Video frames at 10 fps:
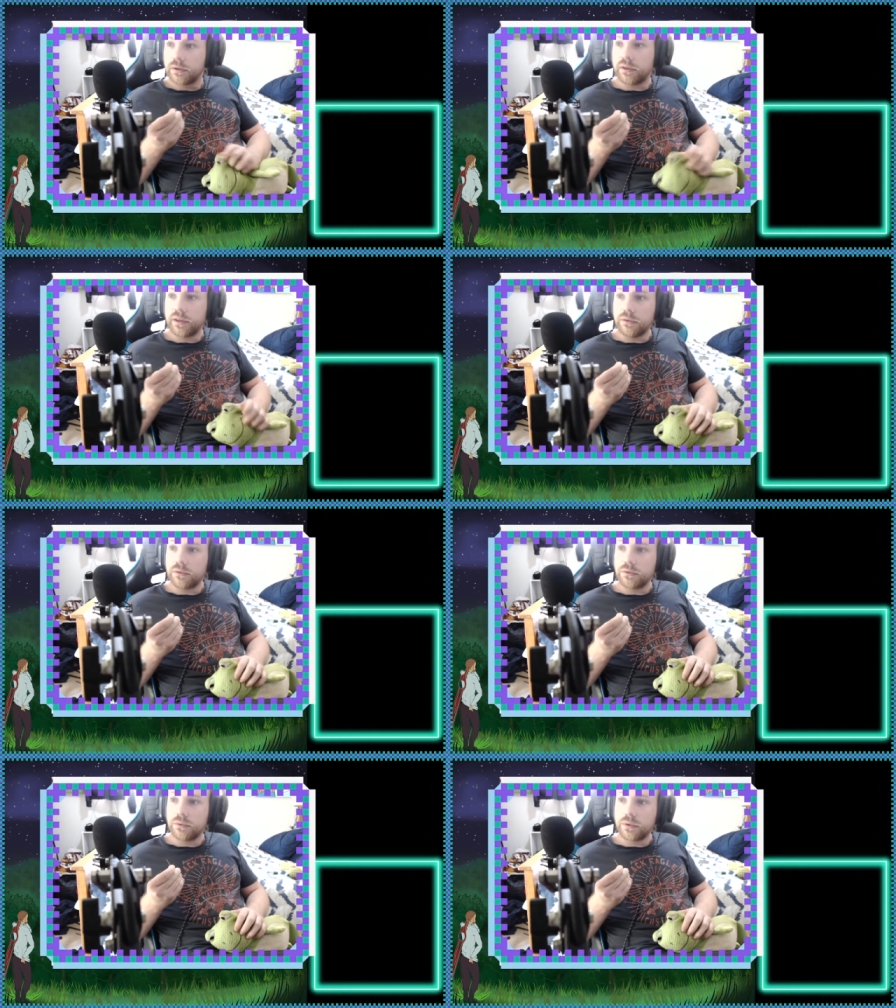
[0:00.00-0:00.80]
than
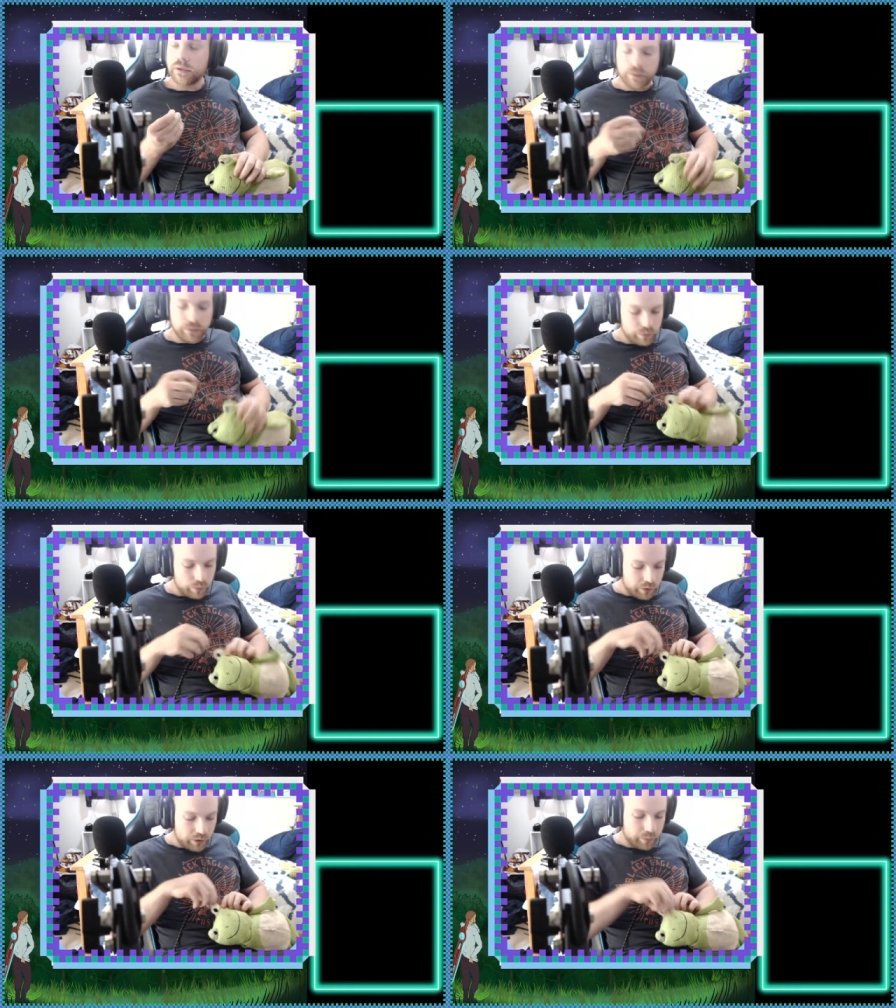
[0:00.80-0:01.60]
to
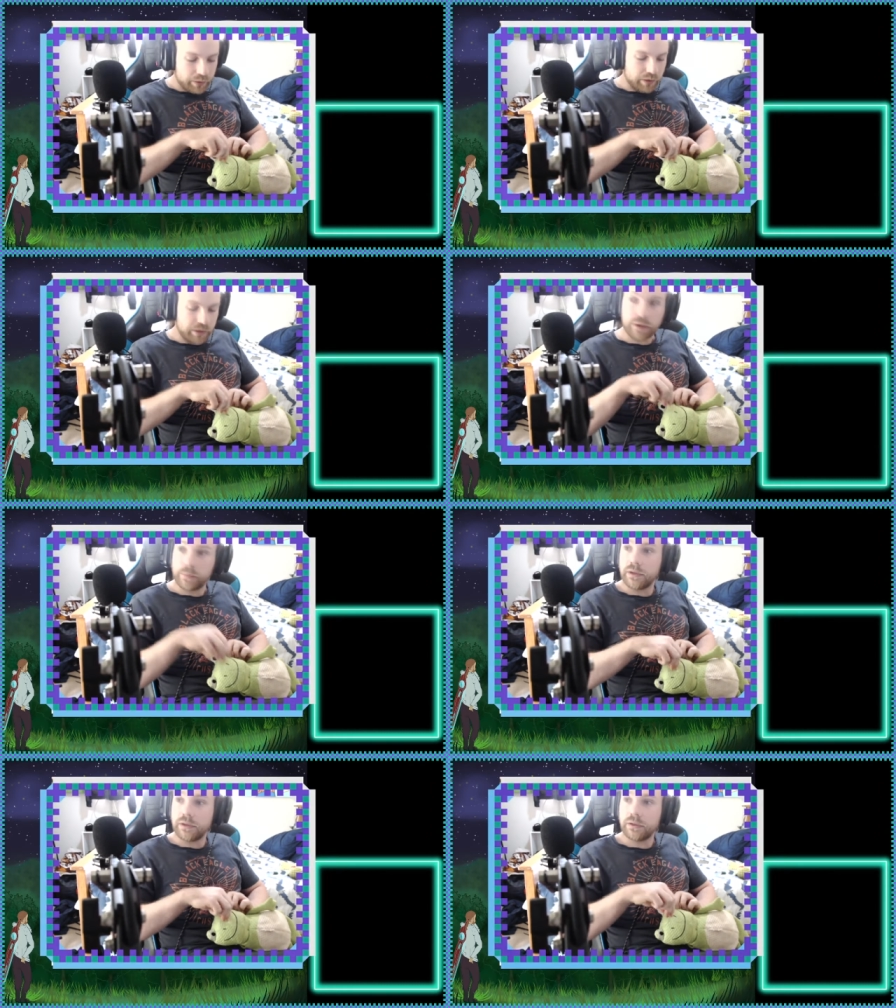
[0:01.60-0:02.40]
worry about how
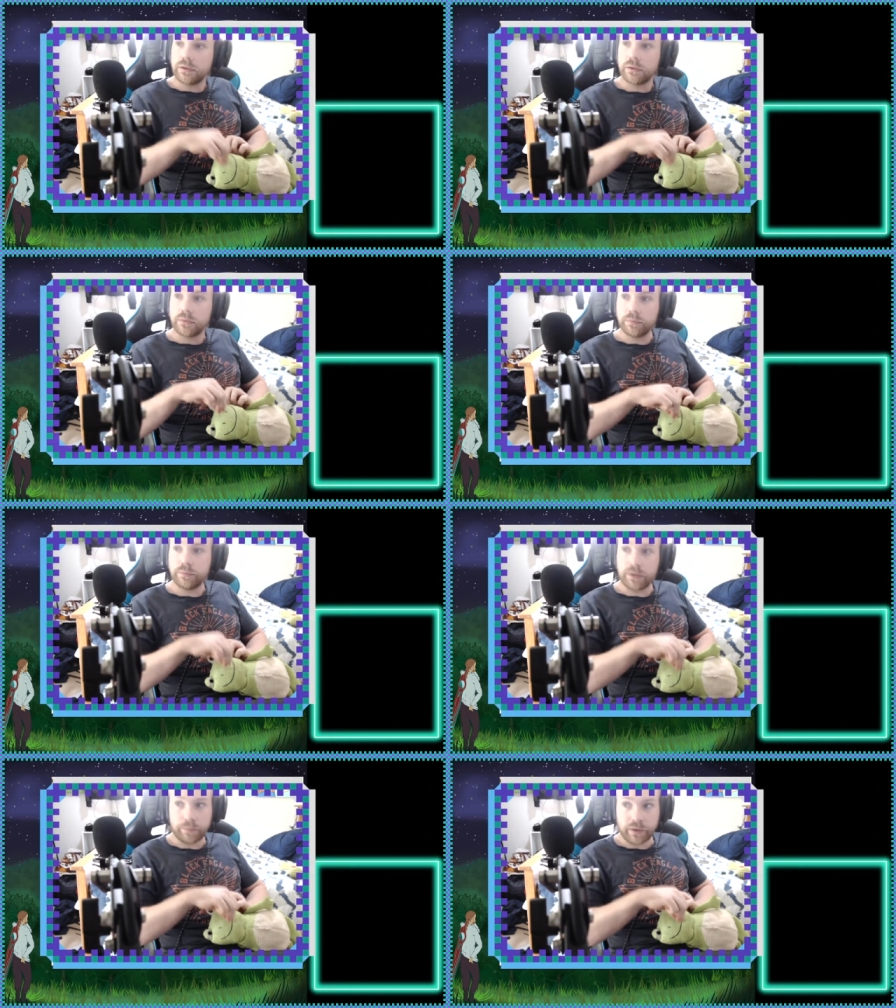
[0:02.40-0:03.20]
many
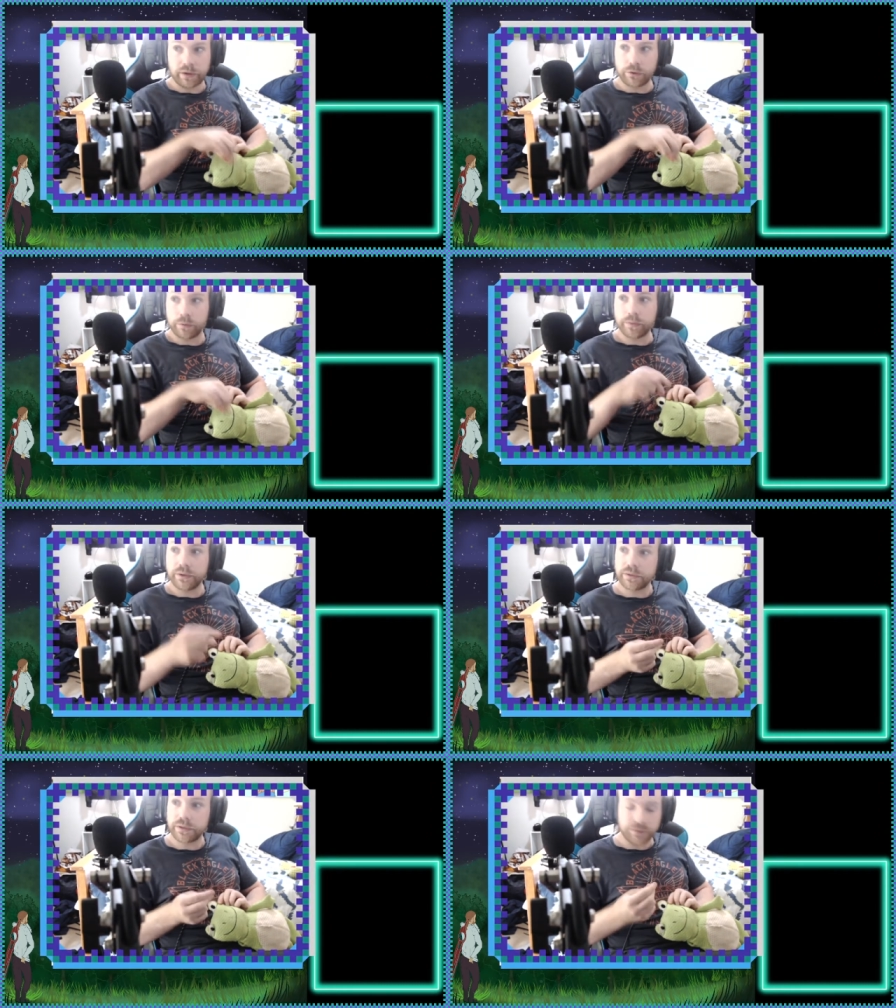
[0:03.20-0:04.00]
micro
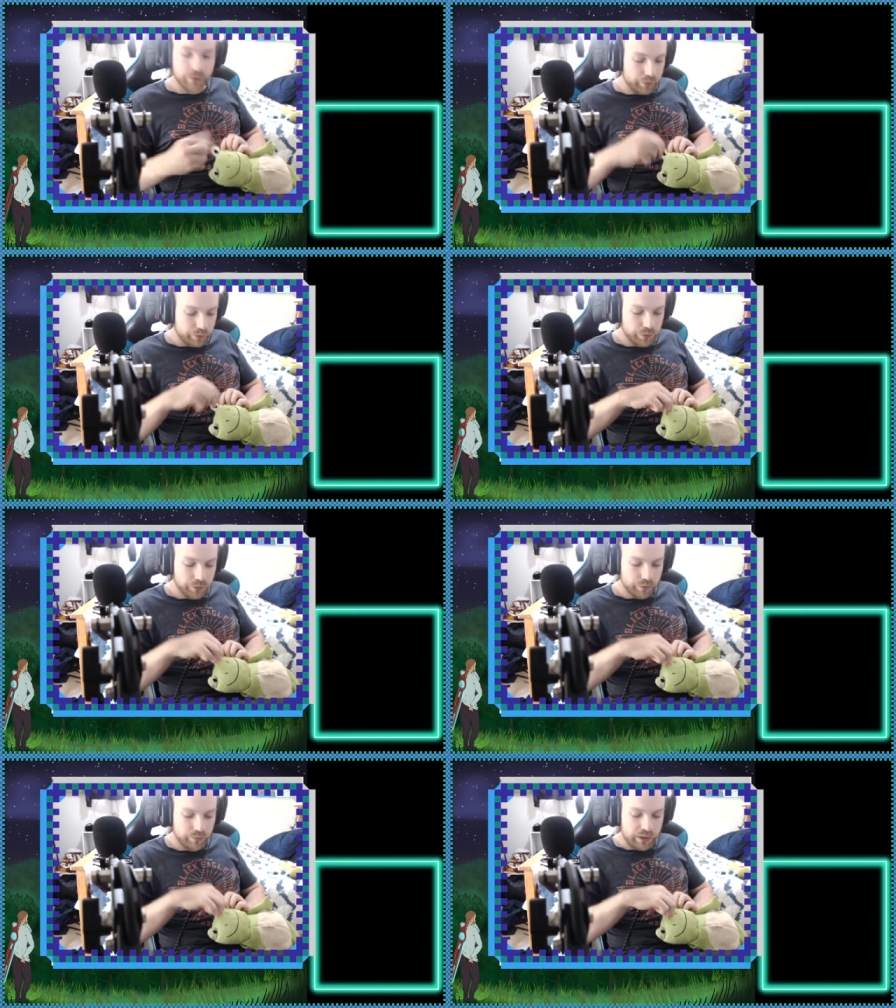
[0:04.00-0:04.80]
pin-sized holes
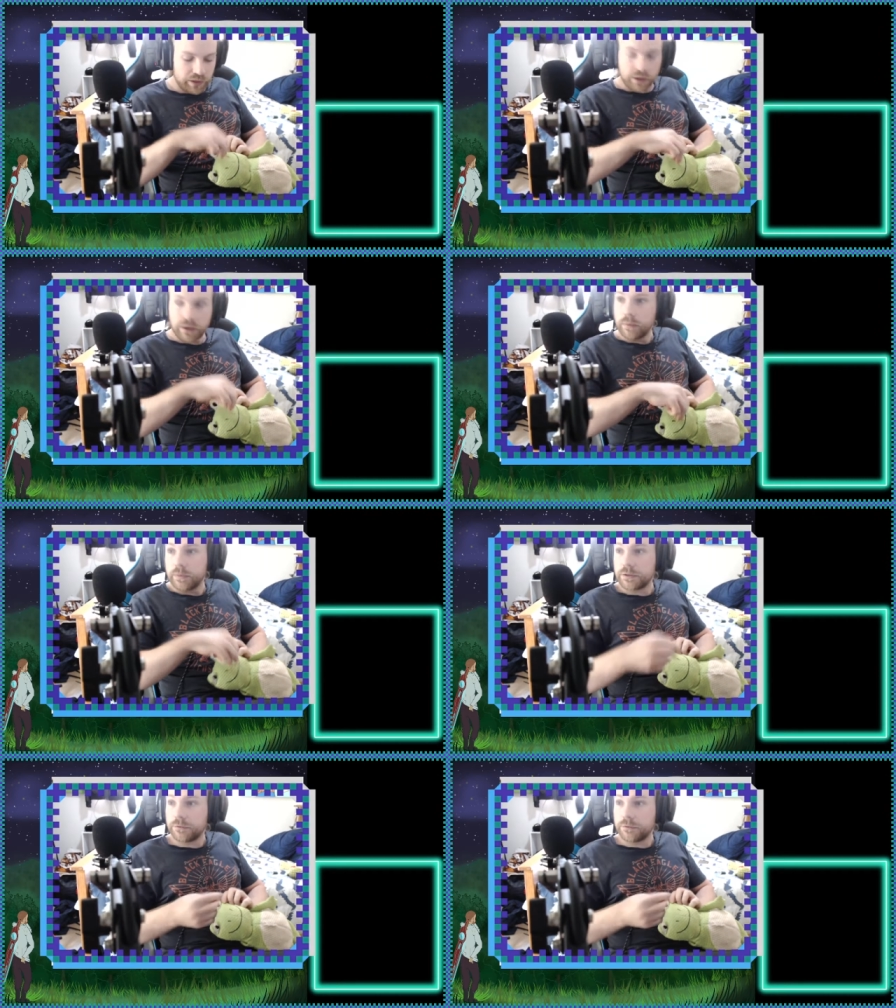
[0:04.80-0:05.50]
are in Mr.